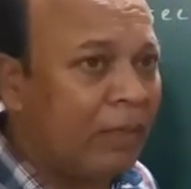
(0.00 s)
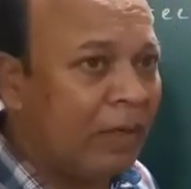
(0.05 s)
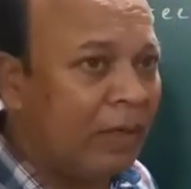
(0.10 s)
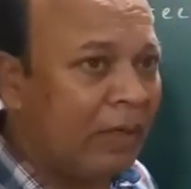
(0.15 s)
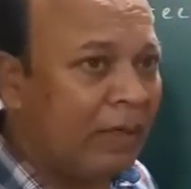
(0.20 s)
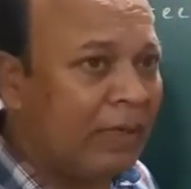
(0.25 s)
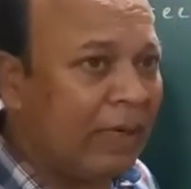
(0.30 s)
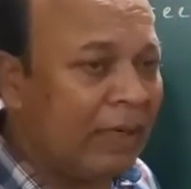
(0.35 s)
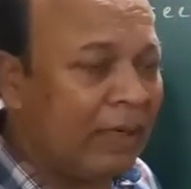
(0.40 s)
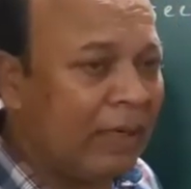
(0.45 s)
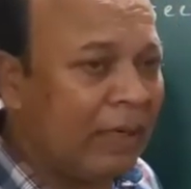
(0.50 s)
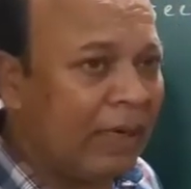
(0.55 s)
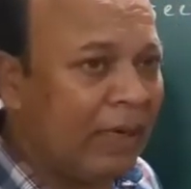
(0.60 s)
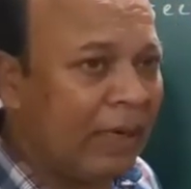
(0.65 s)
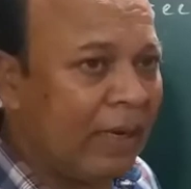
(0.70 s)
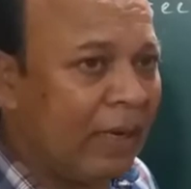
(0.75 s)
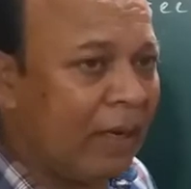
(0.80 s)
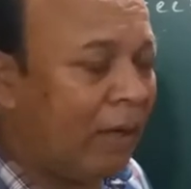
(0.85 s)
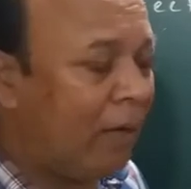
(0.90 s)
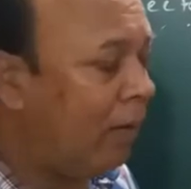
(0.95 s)
Is that
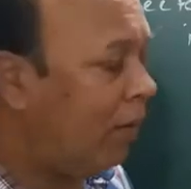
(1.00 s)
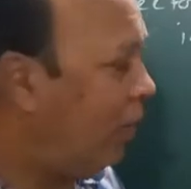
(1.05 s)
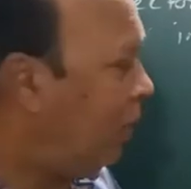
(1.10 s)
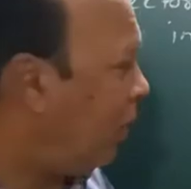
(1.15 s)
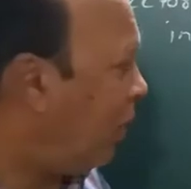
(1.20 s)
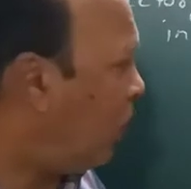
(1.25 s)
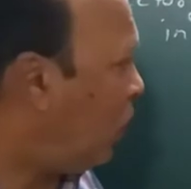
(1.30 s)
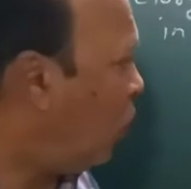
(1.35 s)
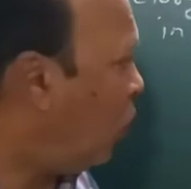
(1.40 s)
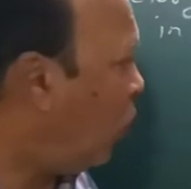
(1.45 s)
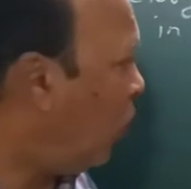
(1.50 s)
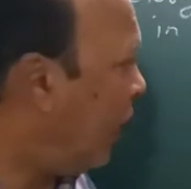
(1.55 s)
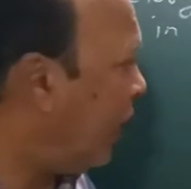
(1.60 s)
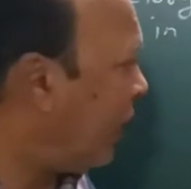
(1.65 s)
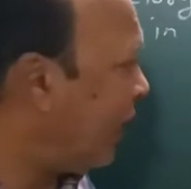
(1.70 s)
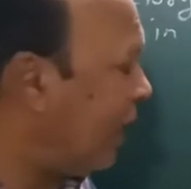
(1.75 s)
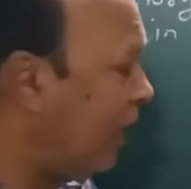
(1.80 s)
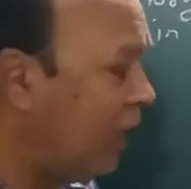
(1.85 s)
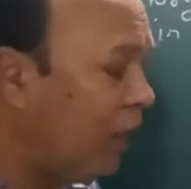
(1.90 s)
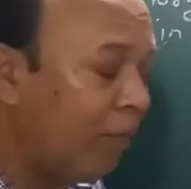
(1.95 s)
clear? Q is
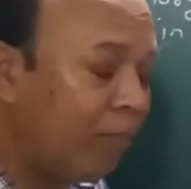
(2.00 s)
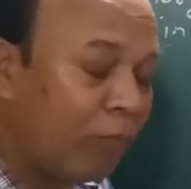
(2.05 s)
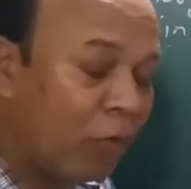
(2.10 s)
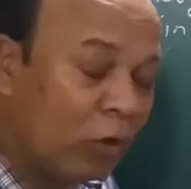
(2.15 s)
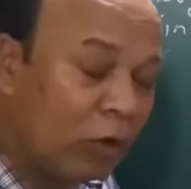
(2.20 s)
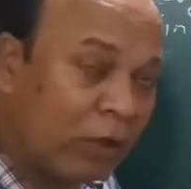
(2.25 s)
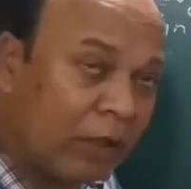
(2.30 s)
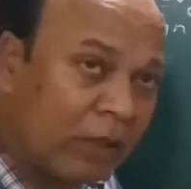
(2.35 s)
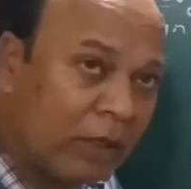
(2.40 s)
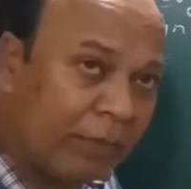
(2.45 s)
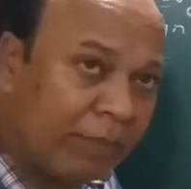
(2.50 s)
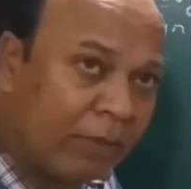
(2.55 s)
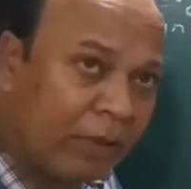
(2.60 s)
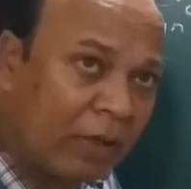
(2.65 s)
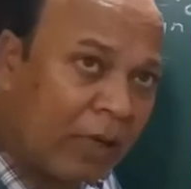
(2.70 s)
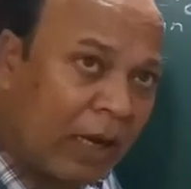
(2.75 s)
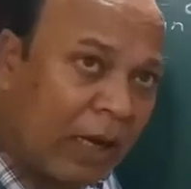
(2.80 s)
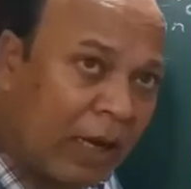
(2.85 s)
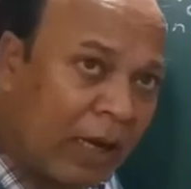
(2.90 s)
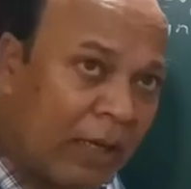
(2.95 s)
any positive
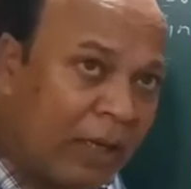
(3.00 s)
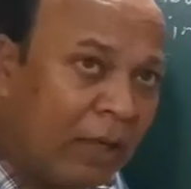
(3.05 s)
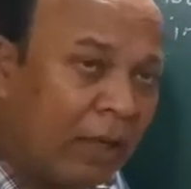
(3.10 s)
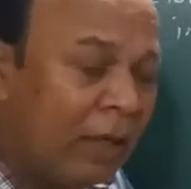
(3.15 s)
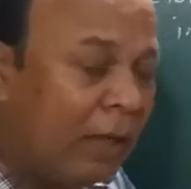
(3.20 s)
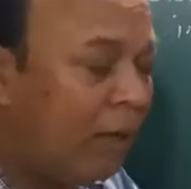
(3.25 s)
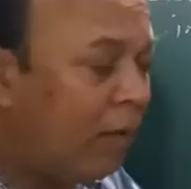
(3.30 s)
charge